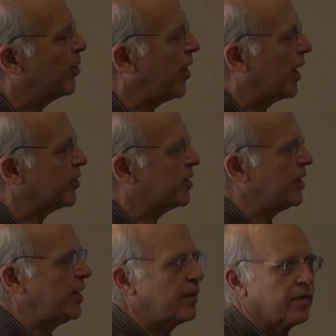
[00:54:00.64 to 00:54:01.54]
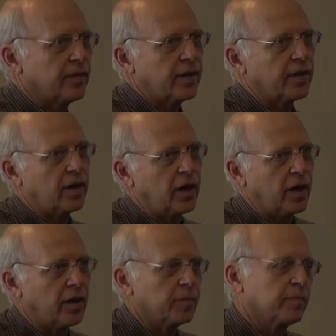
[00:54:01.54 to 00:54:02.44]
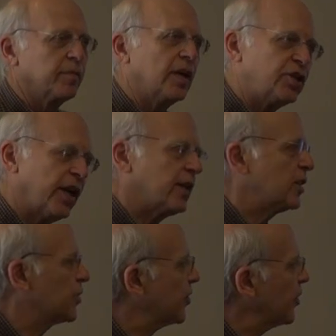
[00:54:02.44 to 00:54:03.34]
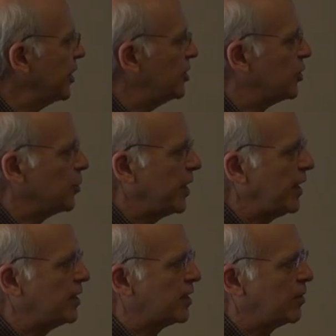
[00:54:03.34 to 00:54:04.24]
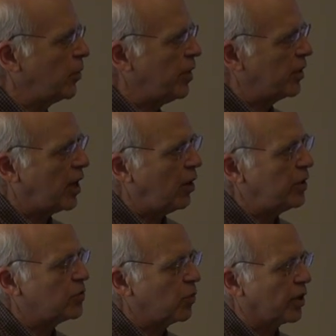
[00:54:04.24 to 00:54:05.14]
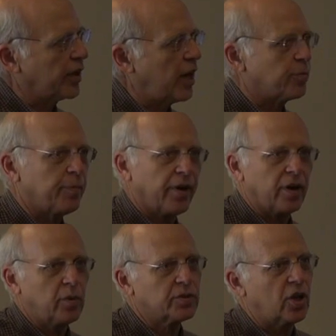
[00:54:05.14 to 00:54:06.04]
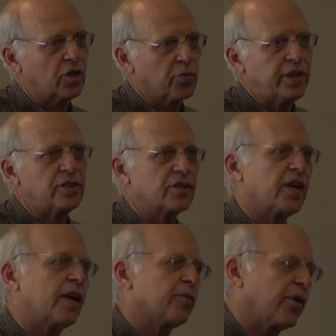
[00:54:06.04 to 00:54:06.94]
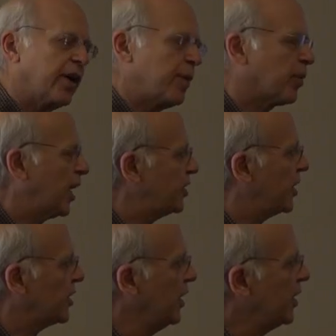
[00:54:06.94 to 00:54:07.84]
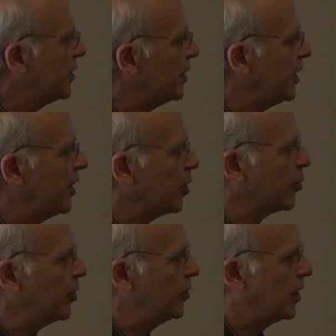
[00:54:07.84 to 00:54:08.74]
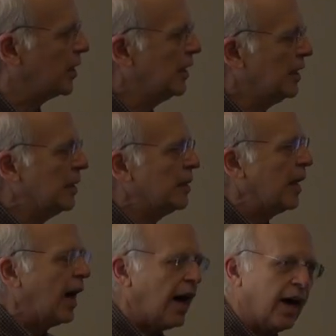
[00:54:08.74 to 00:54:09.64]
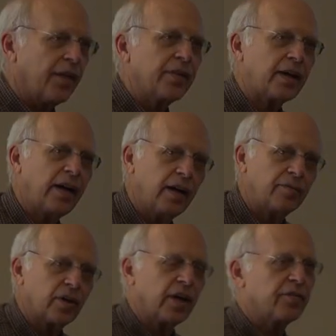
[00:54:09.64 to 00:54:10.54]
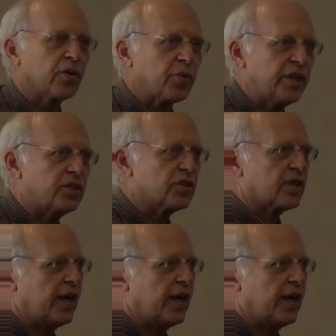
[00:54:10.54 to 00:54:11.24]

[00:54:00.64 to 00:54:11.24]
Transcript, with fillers: bureaucracy, there are agendas for Regents meetings, and we would always work on preparing what was called a Regents item for any project that needed approval. On the cover of the Regents